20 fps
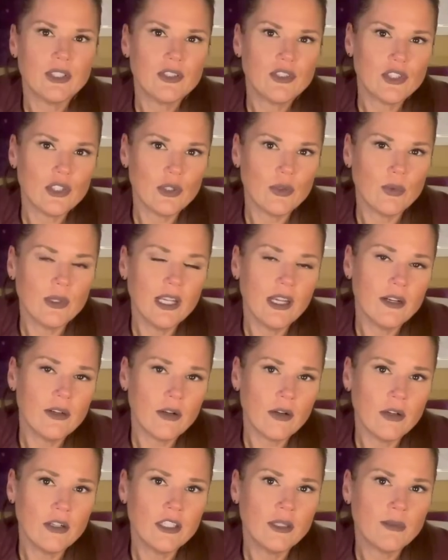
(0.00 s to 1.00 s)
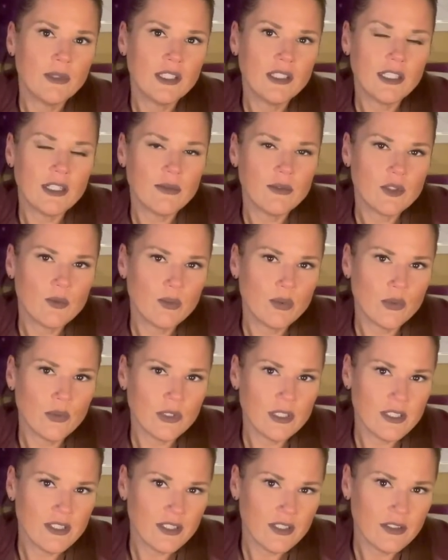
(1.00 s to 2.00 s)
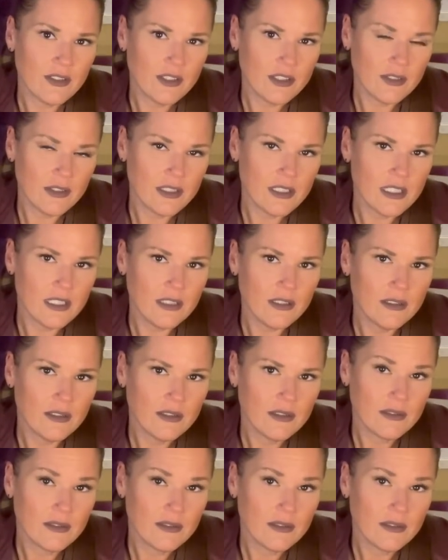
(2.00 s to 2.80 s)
So we had argument that was born in sincerity.